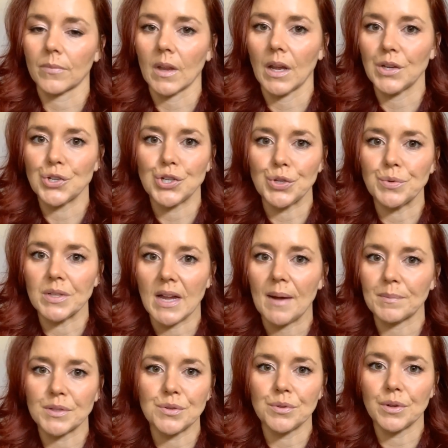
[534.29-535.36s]
And she was
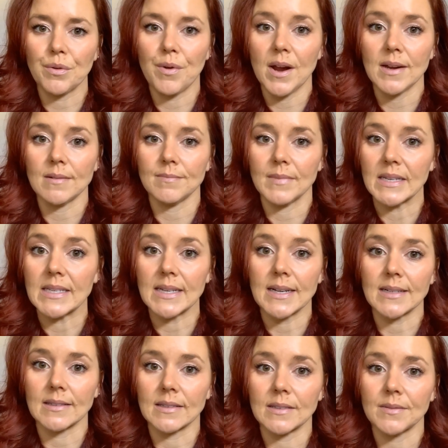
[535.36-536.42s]
absolutely right, it does.